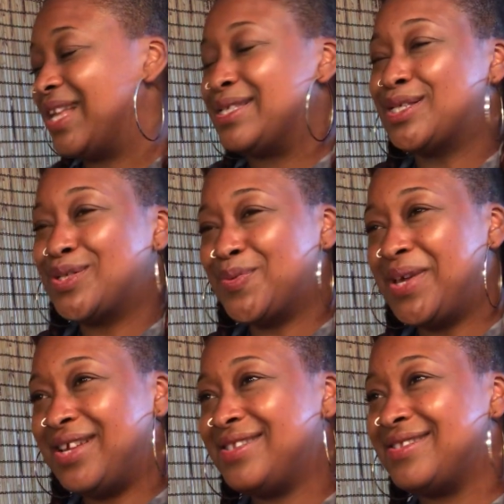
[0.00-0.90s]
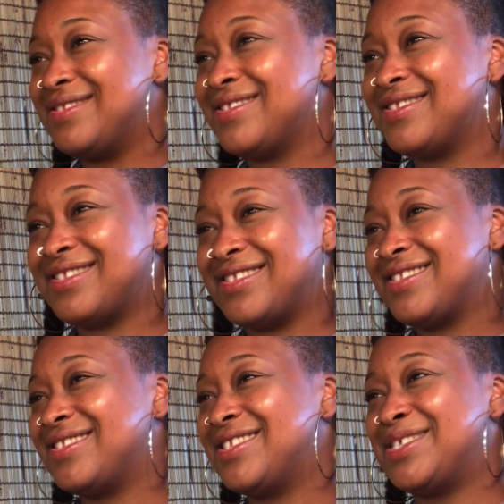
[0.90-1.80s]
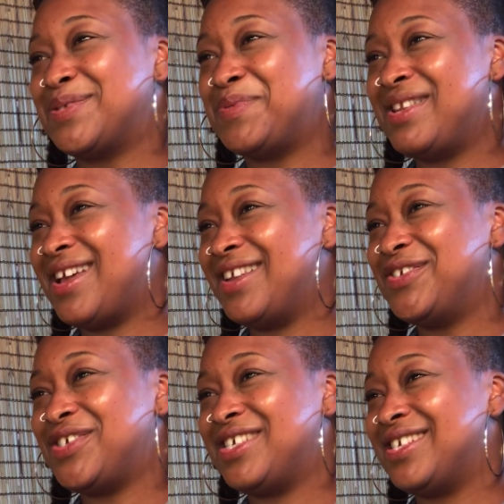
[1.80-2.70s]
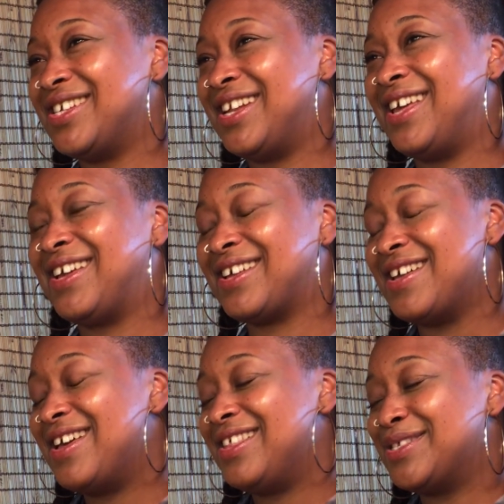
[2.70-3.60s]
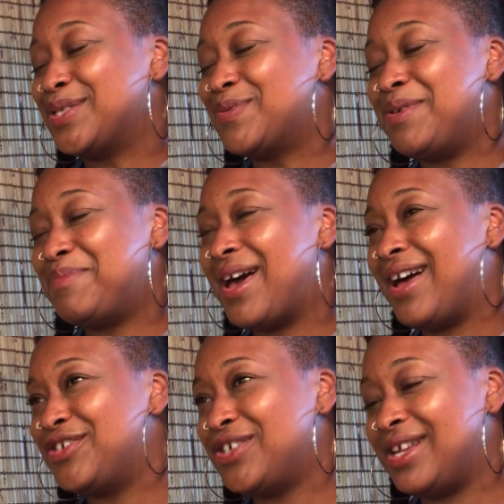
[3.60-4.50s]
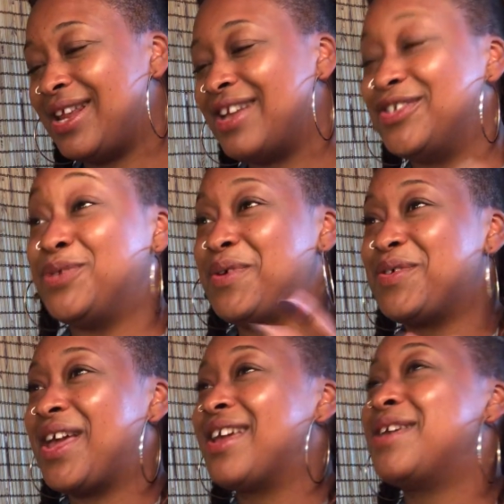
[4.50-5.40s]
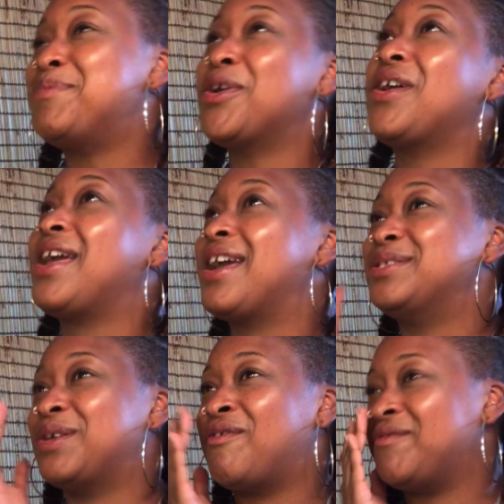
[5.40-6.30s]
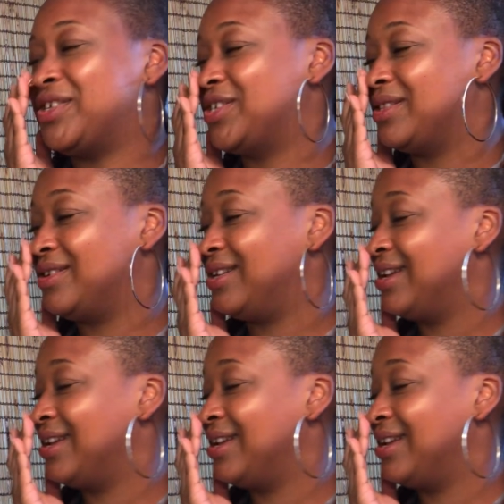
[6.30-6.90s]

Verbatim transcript: That sweet, sweet energy. Like, that sweet, passionate energy where you can't keep your hands off of each other.